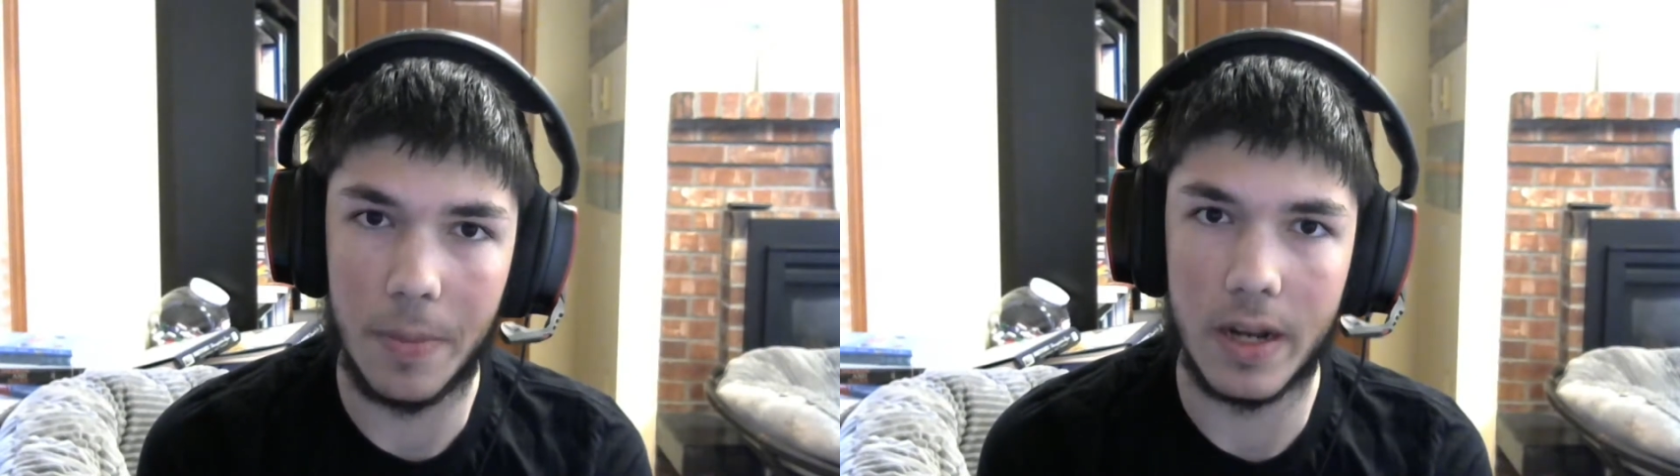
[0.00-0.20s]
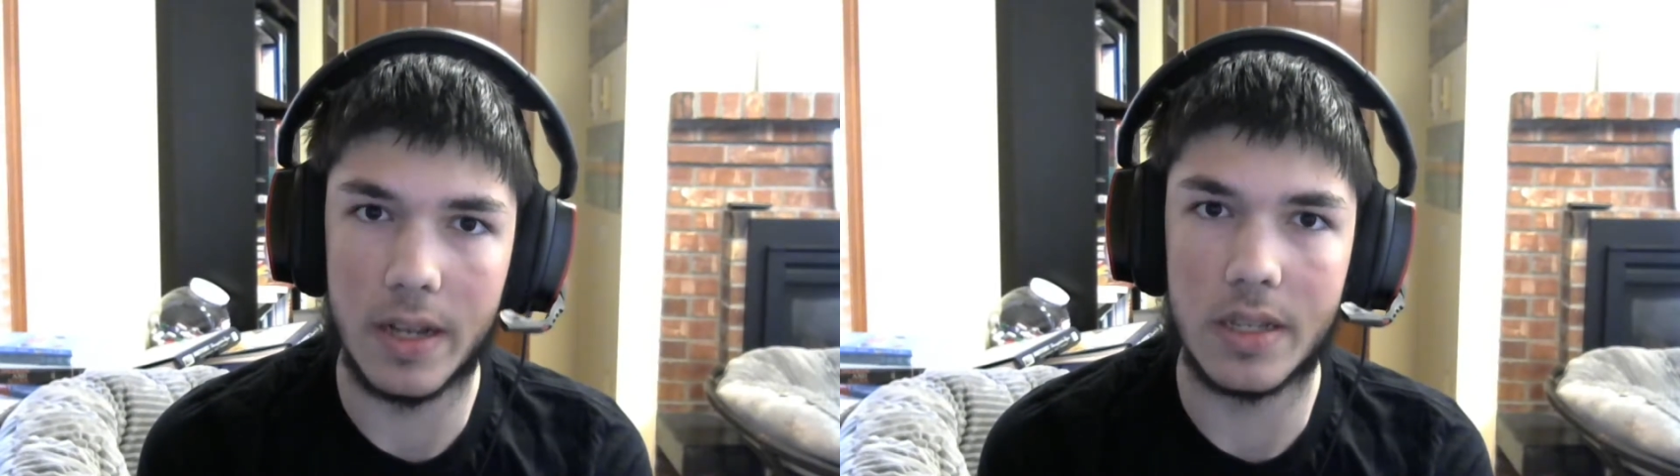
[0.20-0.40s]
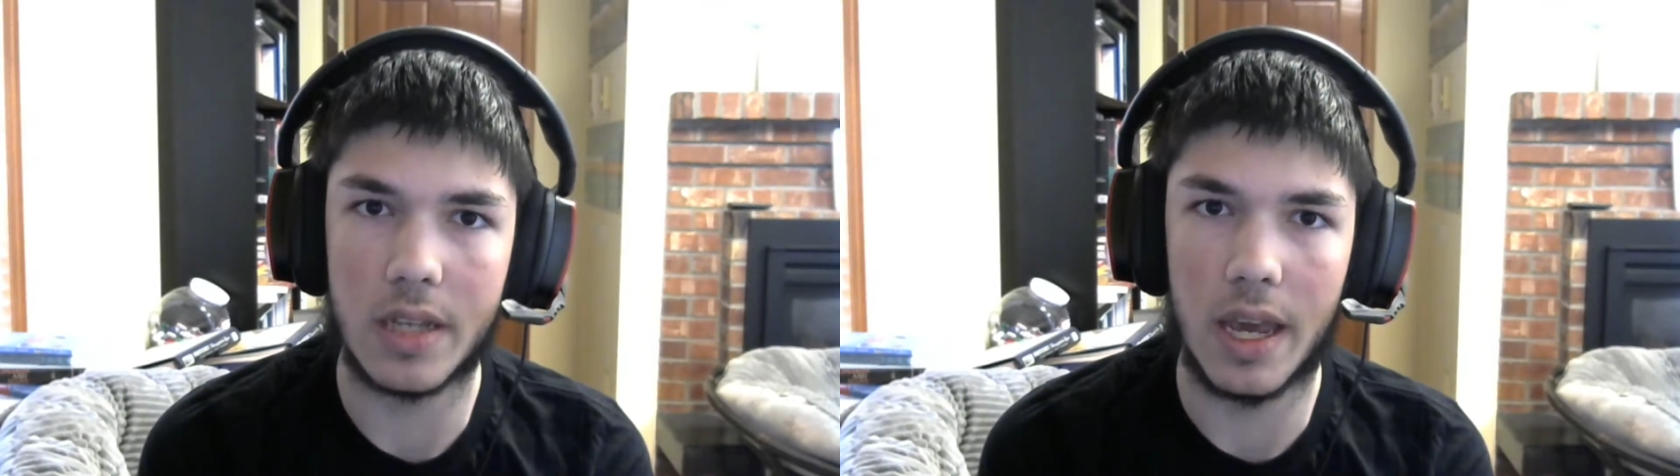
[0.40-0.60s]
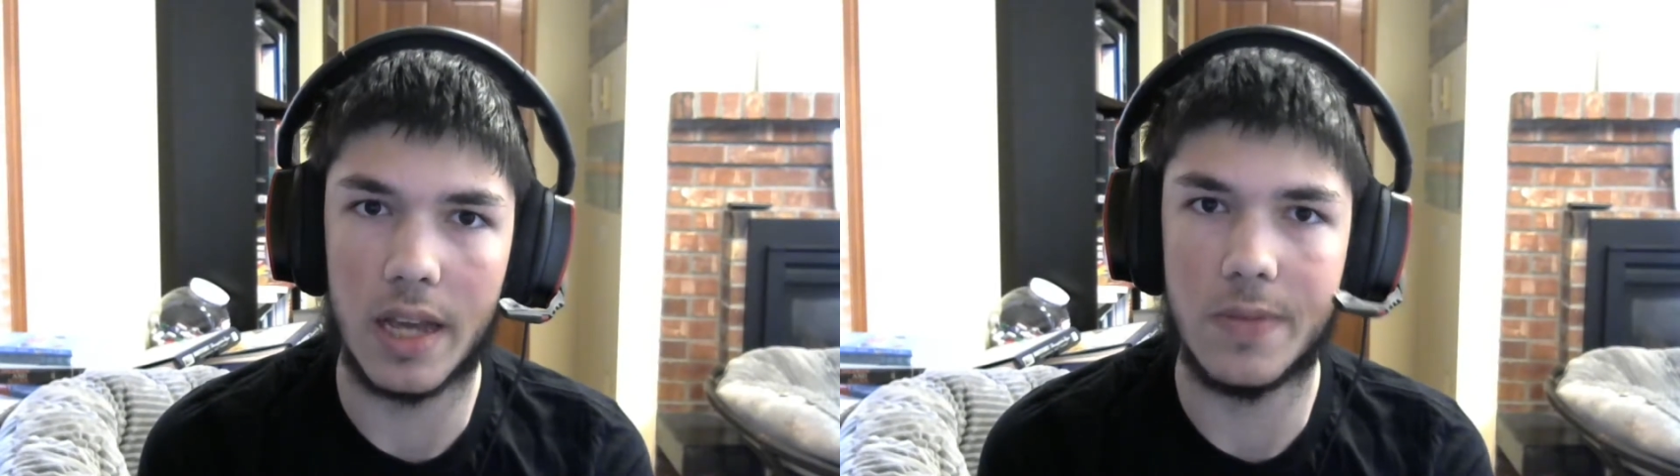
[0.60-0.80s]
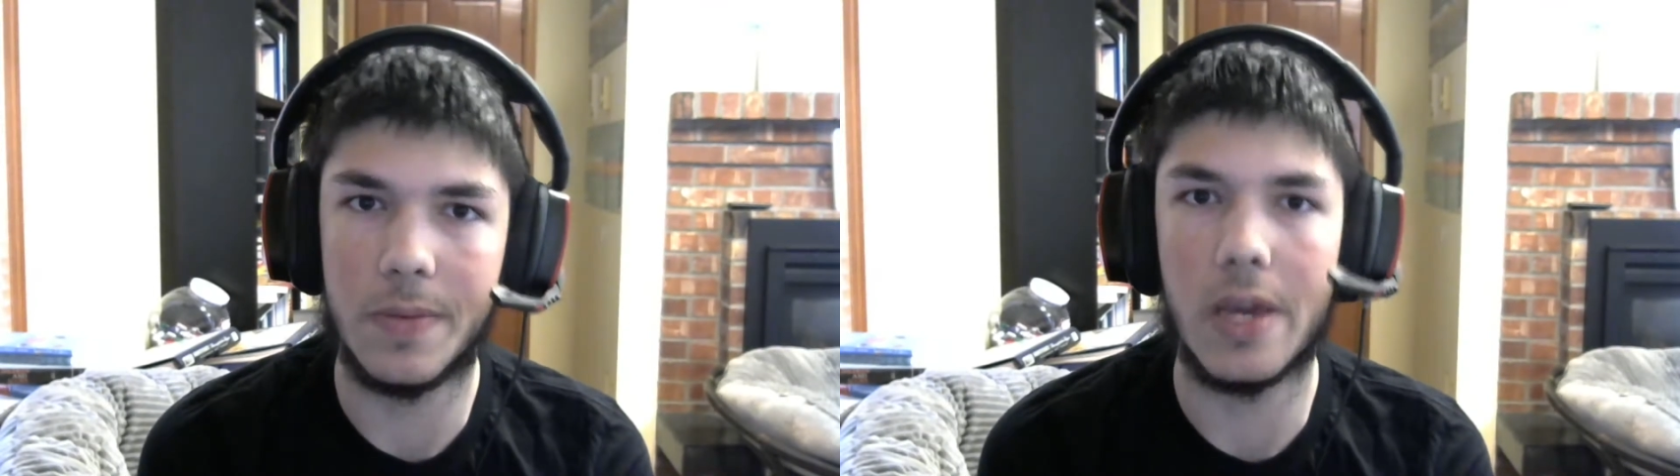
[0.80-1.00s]
It is
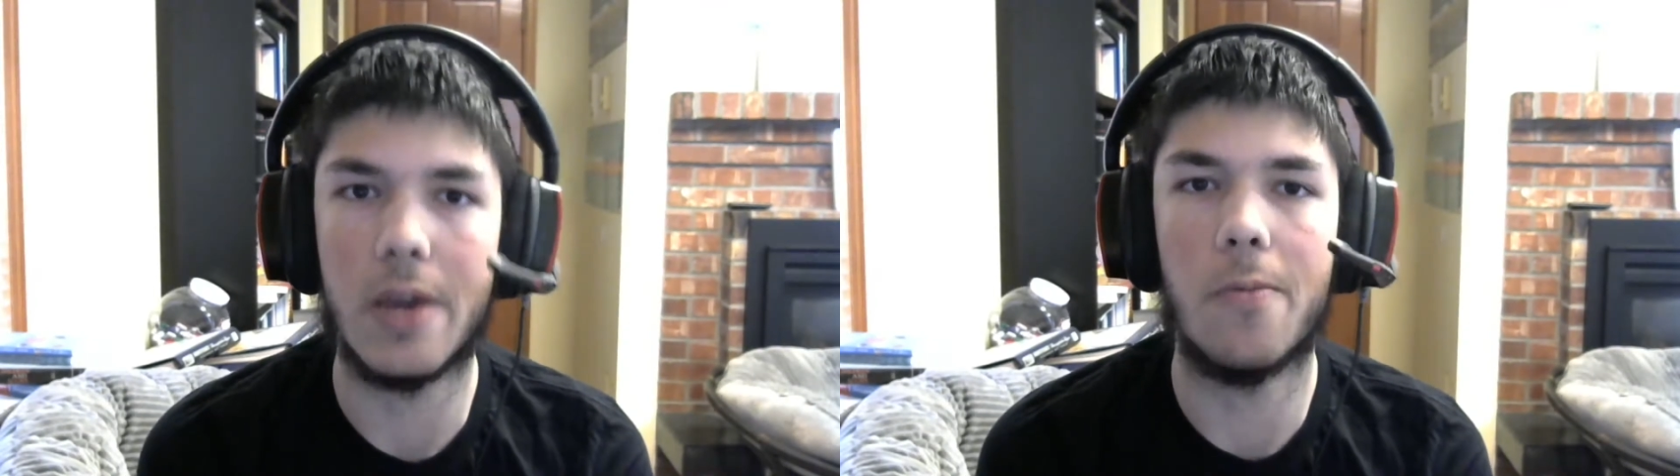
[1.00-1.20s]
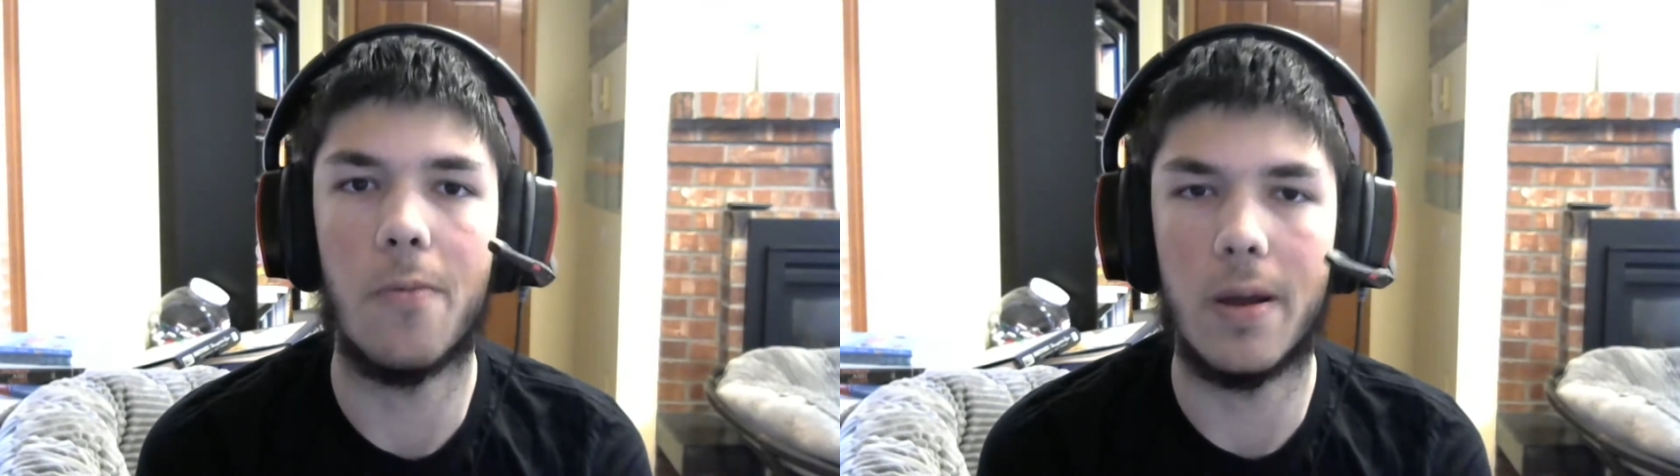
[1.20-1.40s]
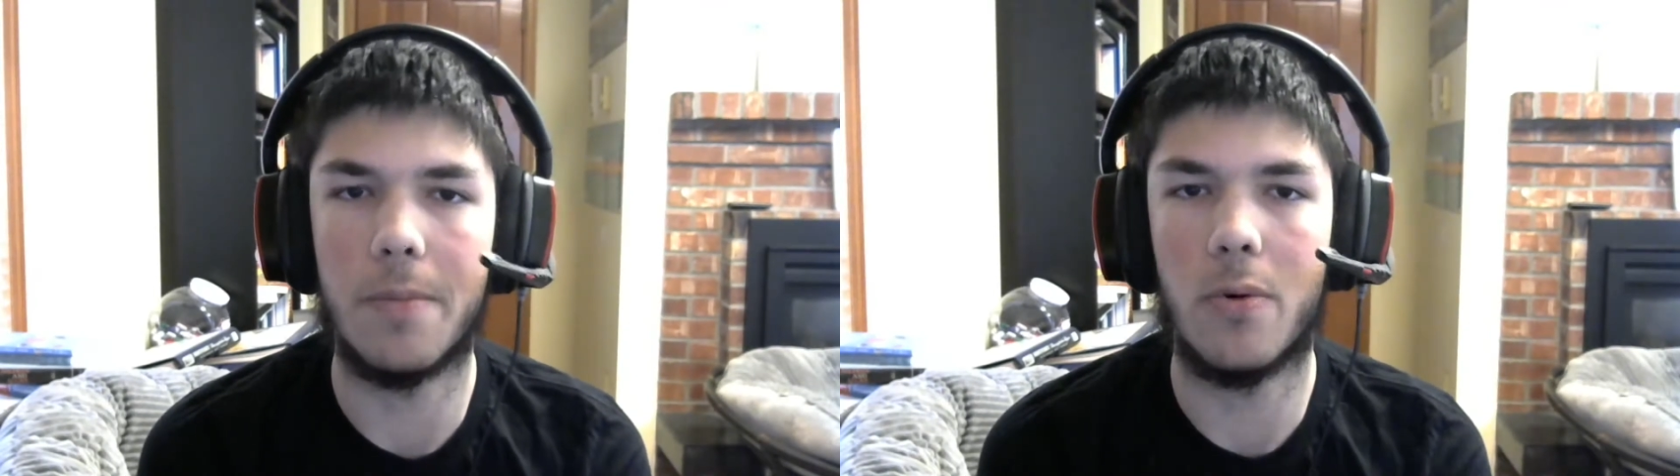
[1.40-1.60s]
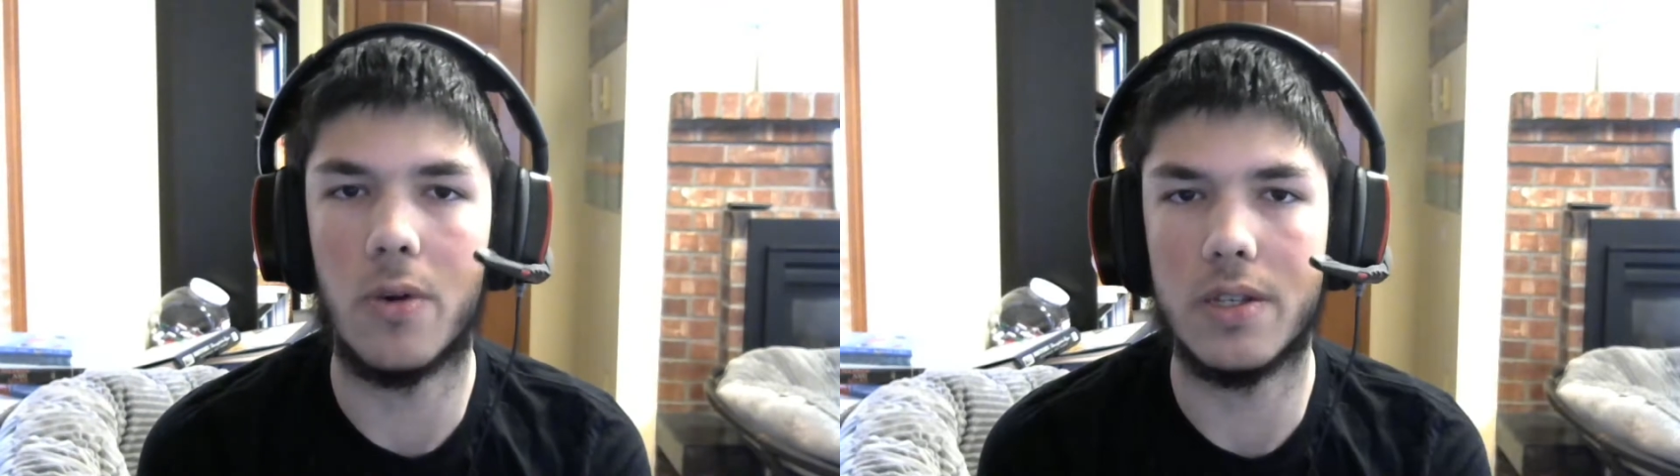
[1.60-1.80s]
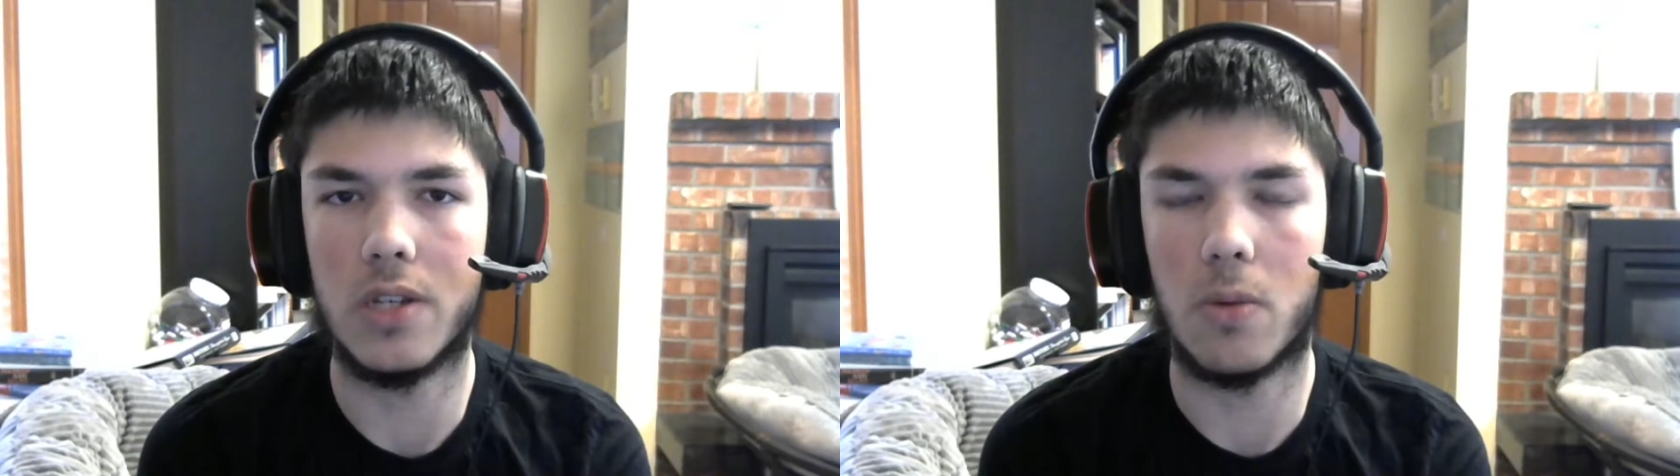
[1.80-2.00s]
KSP
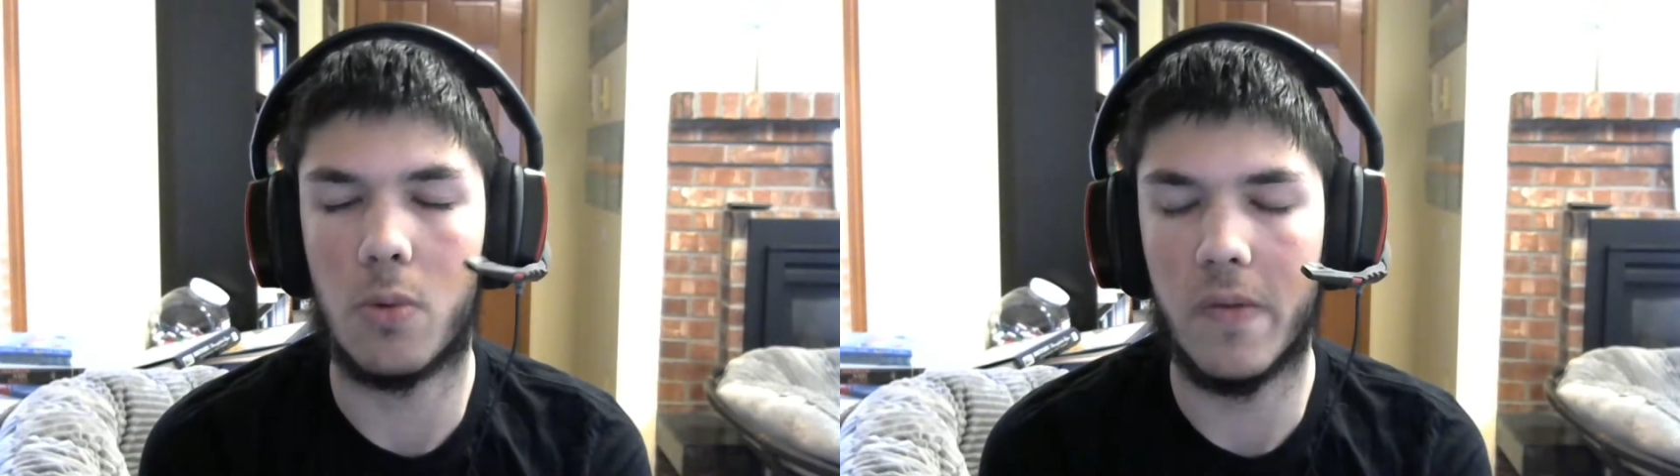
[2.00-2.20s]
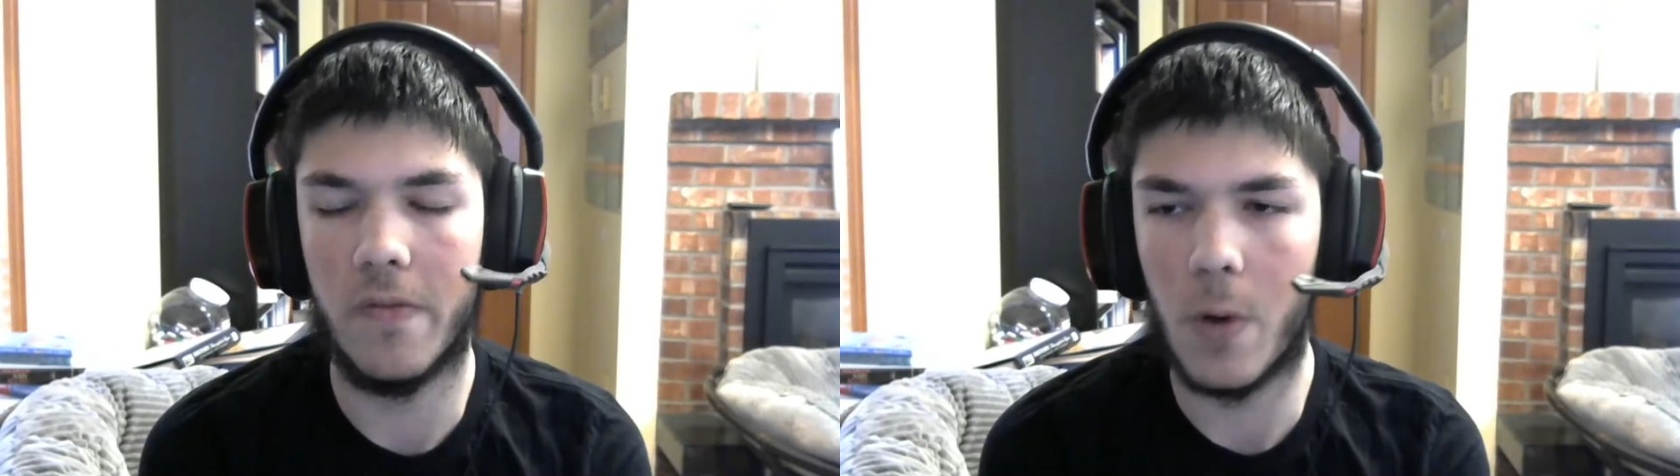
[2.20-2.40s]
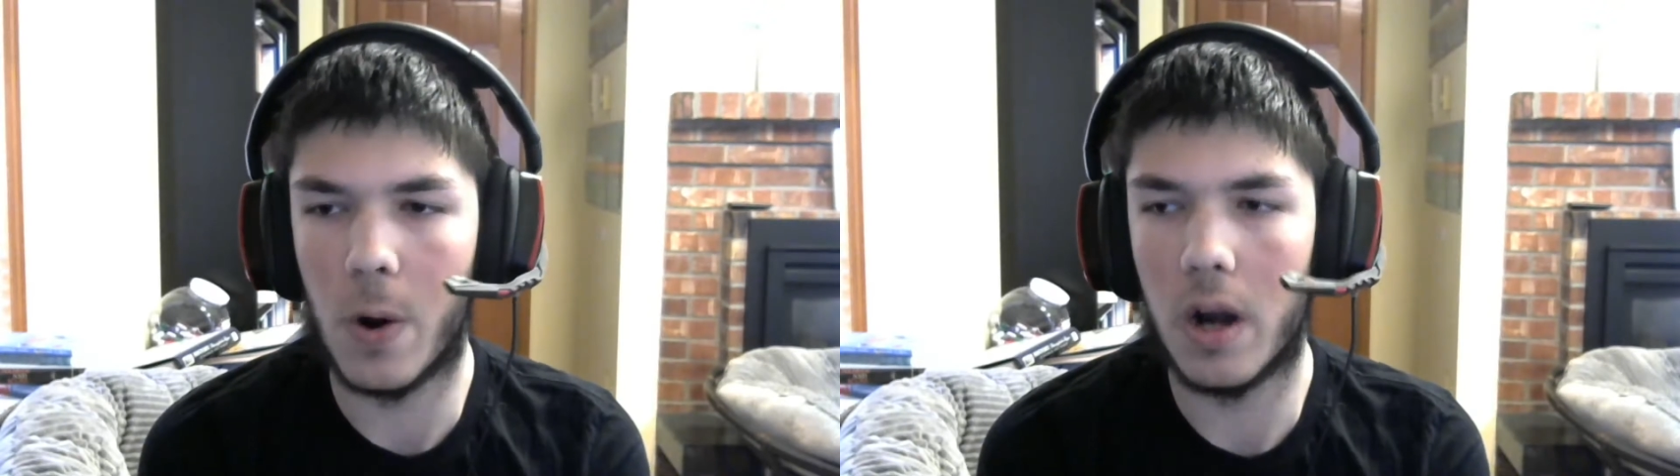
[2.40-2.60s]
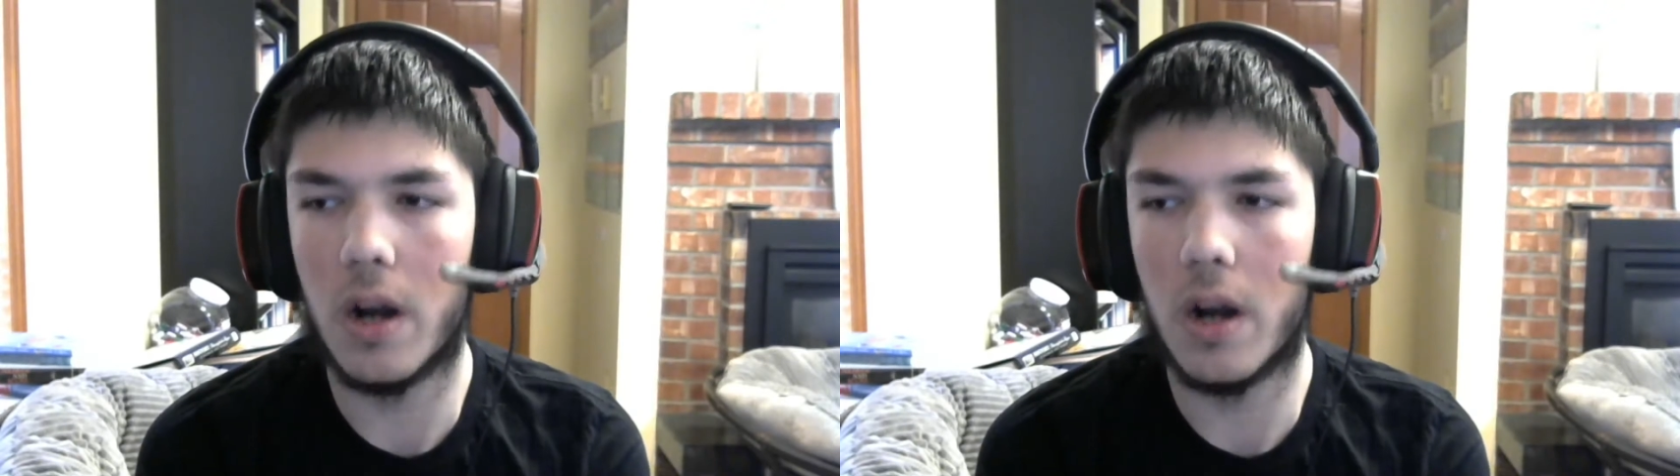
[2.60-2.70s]
1.0.4,